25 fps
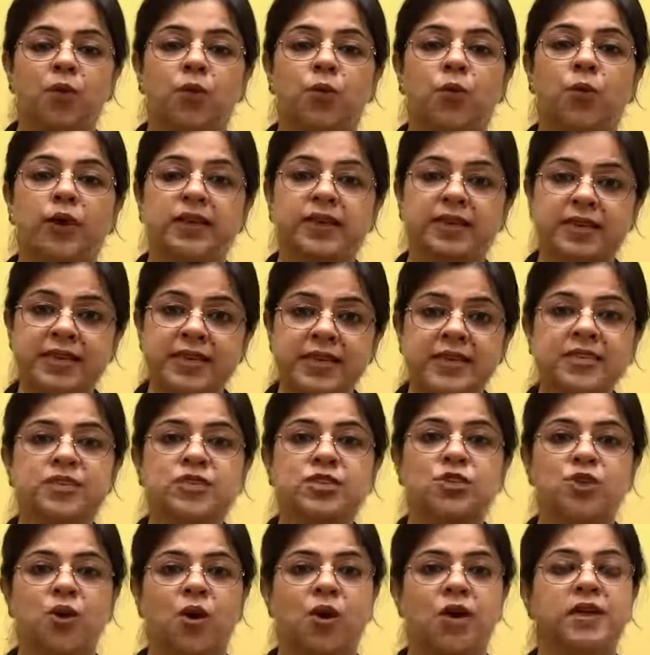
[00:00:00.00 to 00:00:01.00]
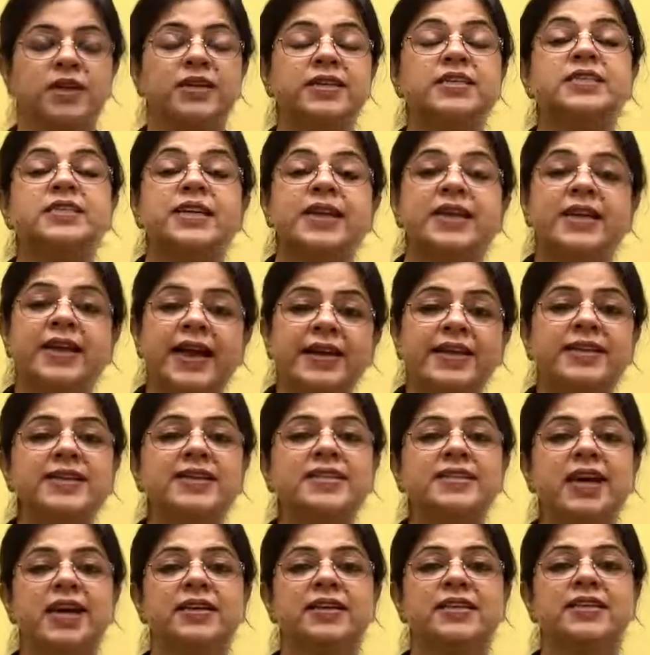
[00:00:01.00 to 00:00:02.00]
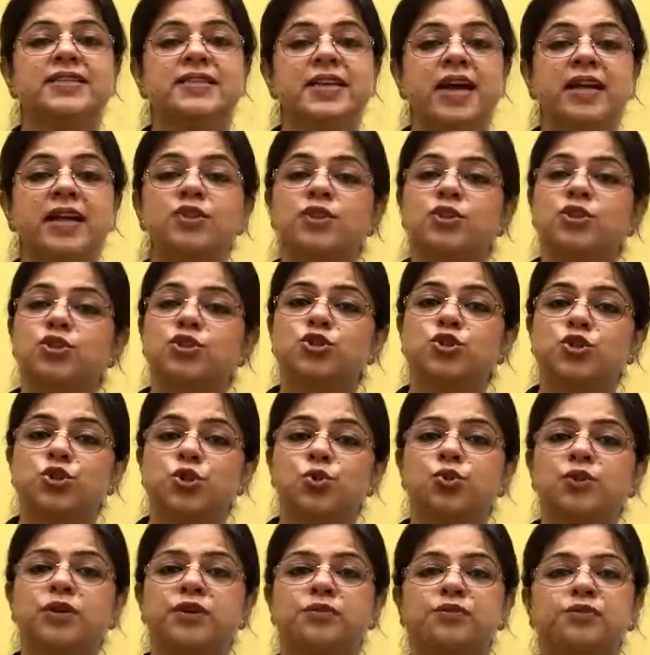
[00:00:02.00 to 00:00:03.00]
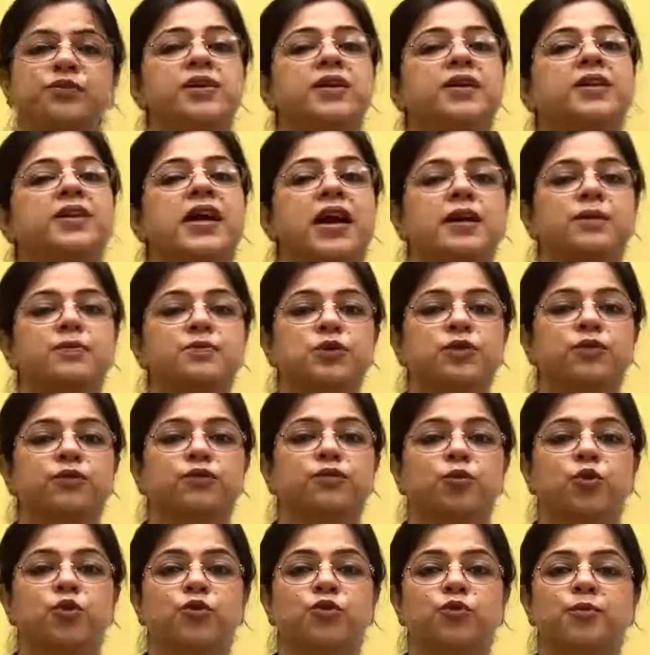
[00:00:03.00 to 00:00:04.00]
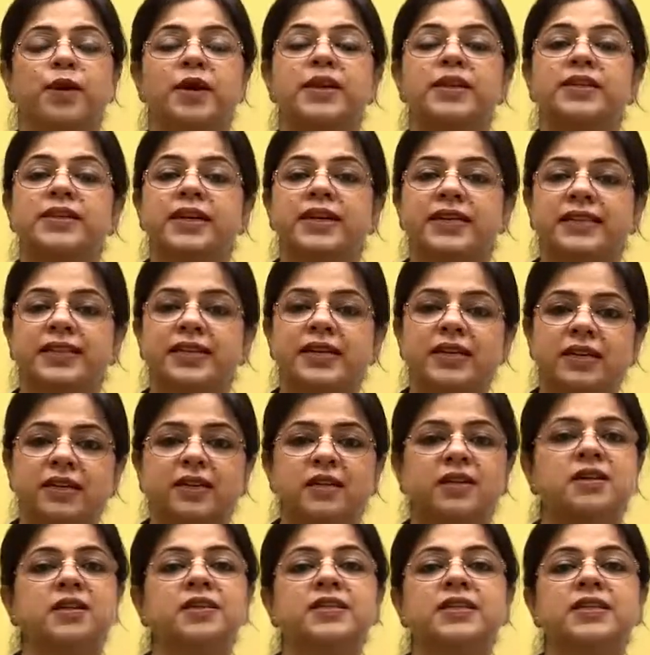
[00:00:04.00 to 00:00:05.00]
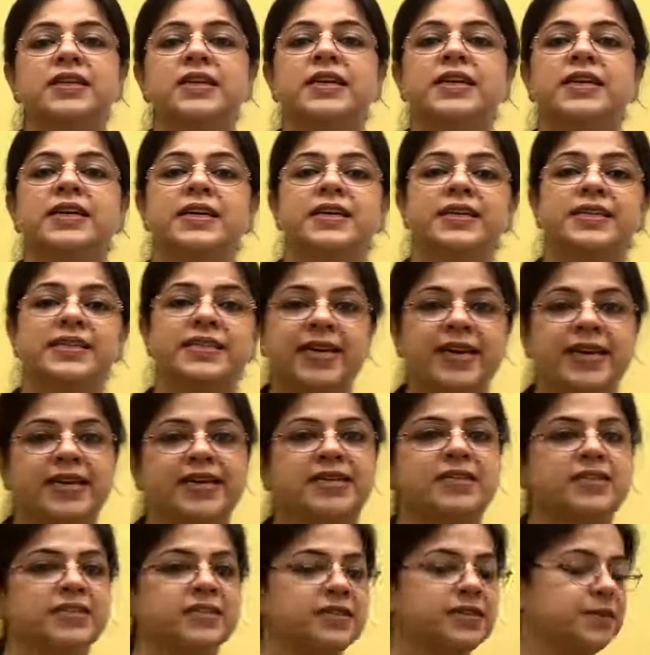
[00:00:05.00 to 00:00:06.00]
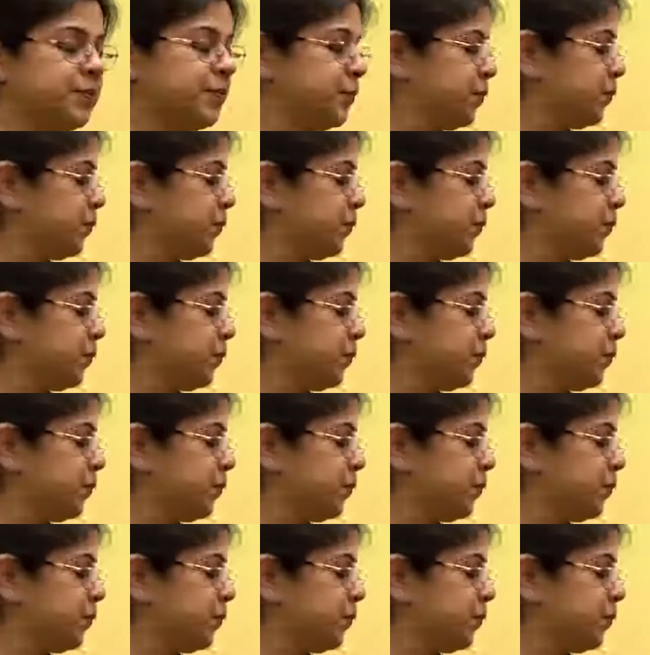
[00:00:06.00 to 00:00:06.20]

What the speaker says: with this knowledge, let us understand the two different types of movement that the Earth takes.